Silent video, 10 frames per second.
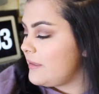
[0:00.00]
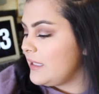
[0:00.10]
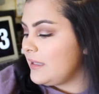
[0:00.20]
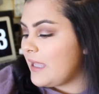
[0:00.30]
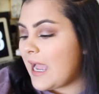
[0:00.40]

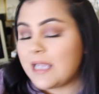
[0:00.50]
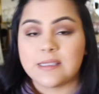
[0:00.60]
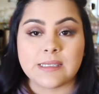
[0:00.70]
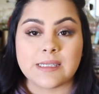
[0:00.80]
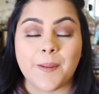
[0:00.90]
The
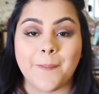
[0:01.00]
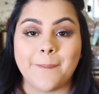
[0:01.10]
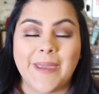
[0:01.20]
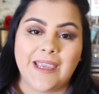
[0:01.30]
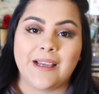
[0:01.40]
last
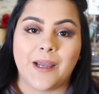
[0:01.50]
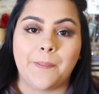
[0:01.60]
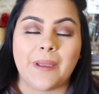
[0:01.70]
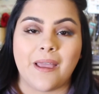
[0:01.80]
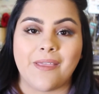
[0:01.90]

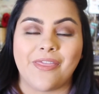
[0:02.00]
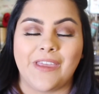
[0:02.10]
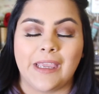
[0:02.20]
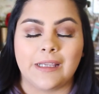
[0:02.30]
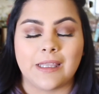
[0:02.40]
makeup
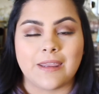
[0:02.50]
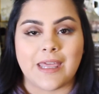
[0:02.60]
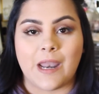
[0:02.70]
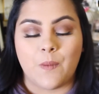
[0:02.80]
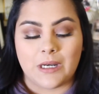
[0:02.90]
thing
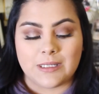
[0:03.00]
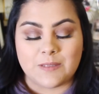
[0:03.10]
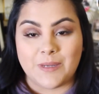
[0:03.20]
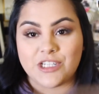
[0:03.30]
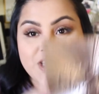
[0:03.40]
that I wanted
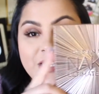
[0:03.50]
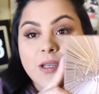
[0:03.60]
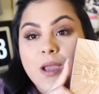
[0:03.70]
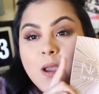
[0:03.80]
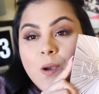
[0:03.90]
to mention
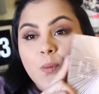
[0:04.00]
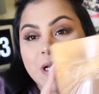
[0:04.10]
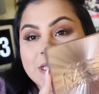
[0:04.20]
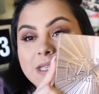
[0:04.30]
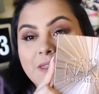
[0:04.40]

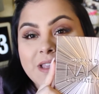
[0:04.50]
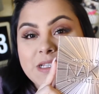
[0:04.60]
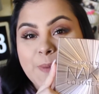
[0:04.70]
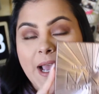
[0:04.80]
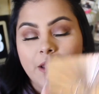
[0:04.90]
was
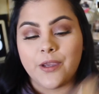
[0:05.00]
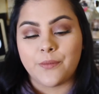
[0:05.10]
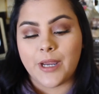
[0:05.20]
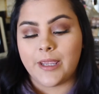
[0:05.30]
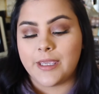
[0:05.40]
this palette
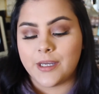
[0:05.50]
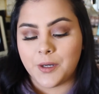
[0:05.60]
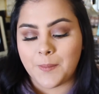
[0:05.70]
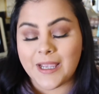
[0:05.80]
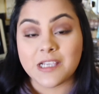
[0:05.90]
right
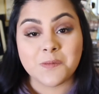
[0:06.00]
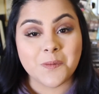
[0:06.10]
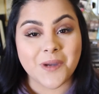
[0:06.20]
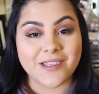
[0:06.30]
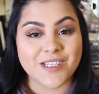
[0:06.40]
here. My
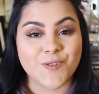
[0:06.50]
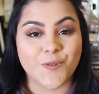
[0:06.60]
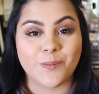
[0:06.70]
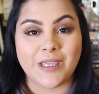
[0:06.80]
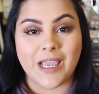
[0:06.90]
husband bought this
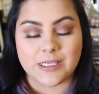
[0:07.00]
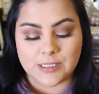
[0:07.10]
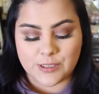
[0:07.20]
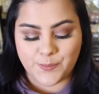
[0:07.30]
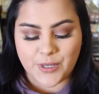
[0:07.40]
for me as a
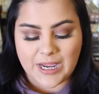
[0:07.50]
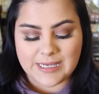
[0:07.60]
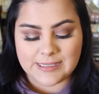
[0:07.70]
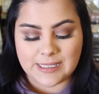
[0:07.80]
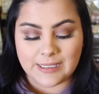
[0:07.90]

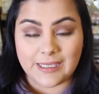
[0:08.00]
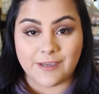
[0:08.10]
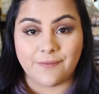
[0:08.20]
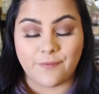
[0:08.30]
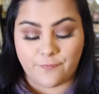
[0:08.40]
surprise
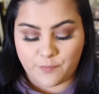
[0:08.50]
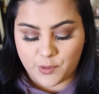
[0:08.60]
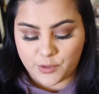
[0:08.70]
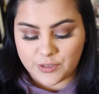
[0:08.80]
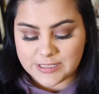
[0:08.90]
gift
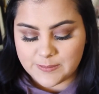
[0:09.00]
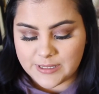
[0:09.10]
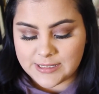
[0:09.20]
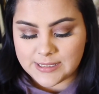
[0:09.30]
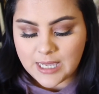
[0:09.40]
for
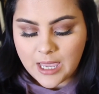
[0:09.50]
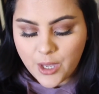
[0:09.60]
Christmas,